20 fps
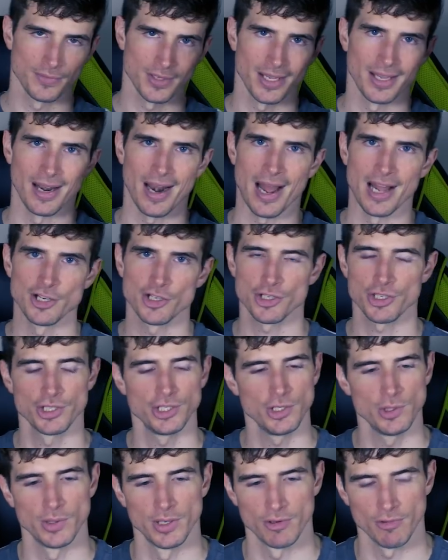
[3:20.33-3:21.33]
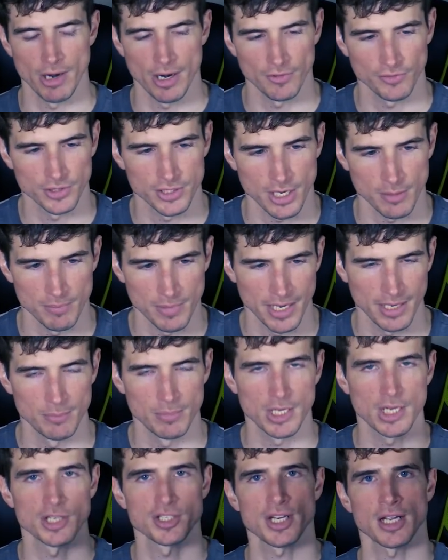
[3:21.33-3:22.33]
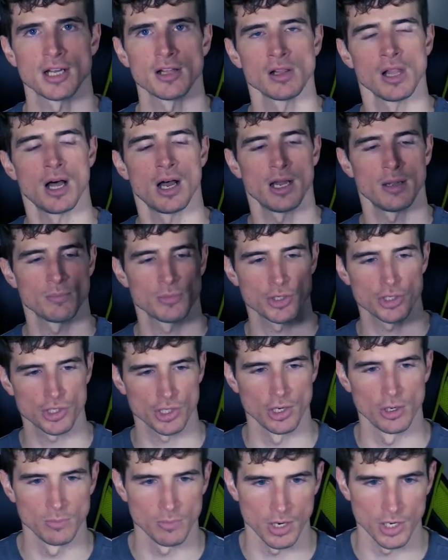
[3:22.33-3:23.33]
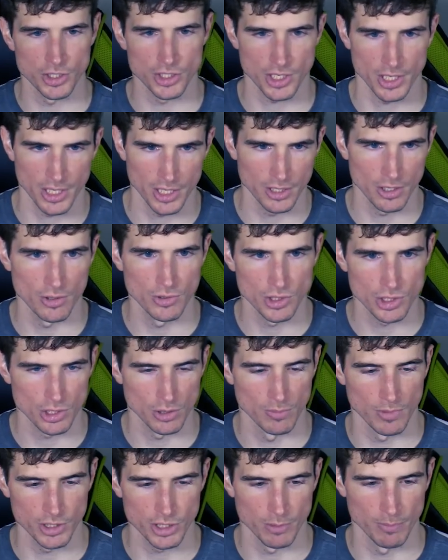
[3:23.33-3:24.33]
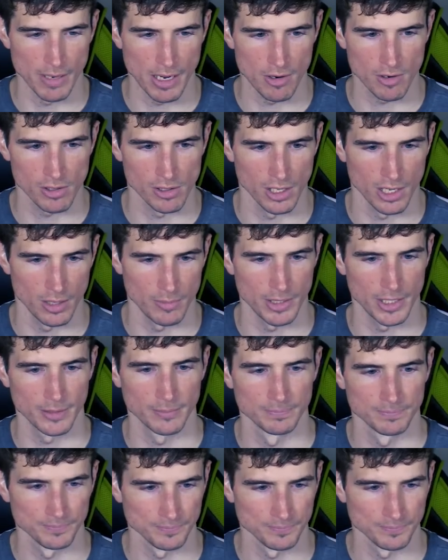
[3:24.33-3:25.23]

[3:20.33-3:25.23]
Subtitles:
And I just knew it right off the top of my head because I climb so much and I know so much about climbing.